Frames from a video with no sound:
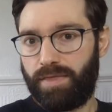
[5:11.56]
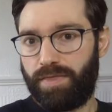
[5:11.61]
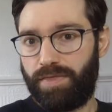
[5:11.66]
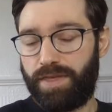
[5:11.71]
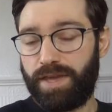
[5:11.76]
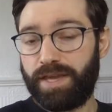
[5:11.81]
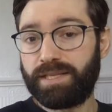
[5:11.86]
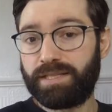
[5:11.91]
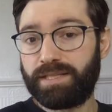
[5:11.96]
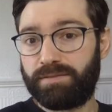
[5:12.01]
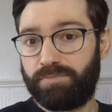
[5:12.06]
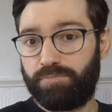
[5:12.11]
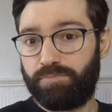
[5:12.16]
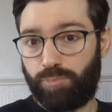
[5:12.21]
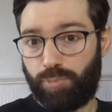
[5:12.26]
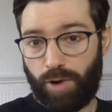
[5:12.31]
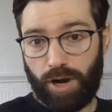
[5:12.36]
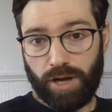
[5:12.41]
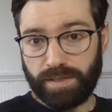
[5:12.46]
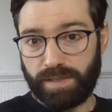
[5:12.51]
these
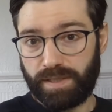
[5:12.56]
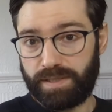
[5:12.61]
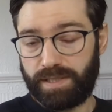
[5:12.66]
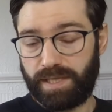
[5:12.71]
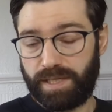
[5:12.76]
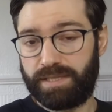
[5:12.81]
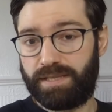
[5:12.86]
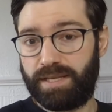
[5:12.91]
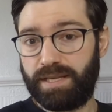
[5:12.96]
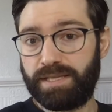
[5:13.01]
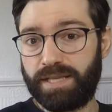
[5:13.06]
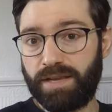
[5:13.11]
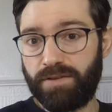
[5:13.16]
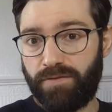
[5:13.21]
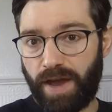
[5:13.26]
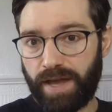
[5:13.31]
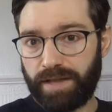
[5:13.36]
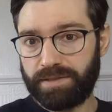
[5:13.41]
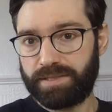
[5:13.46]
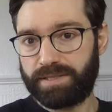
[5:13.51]
processes these
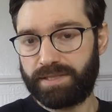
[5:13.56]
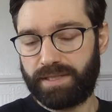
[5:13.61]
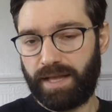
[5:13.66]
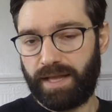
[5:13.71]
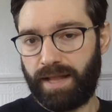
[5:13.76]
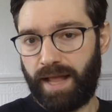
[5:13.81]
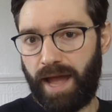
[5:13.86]
events that